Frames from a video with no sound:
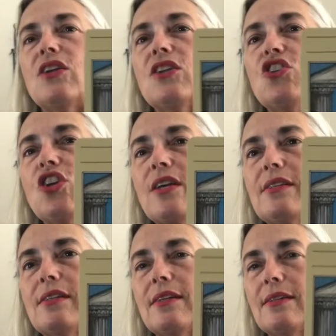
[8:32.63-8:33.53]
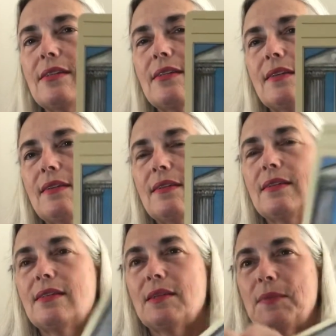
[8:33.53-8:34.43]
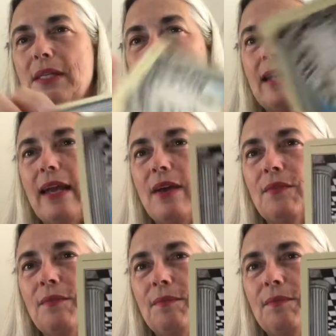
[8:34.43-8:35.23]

Justice. This is upside down.